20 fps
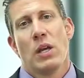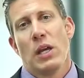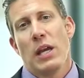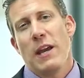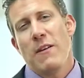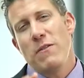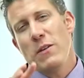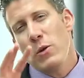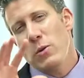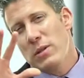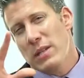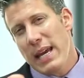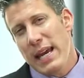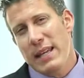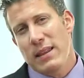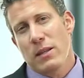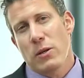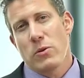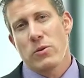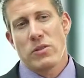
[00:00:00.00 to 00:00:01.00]
If you
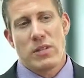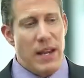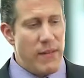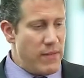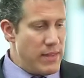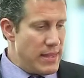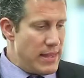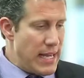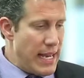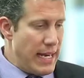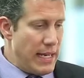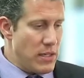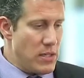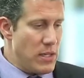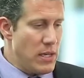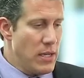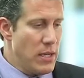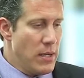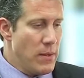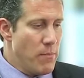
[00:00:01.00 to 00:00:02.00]
take those 7
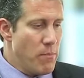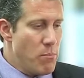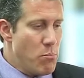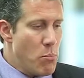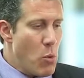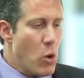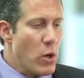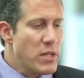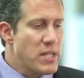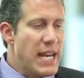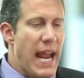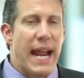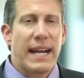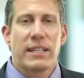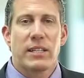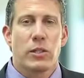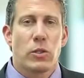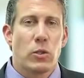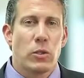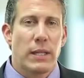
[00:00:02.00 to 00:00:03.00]
things, more
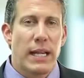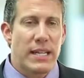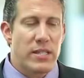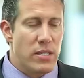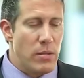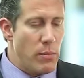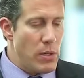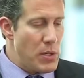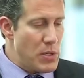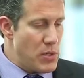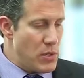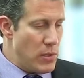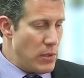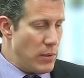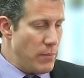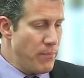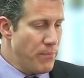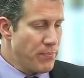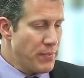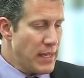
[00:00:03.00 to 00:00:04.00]
tactical, less emotional,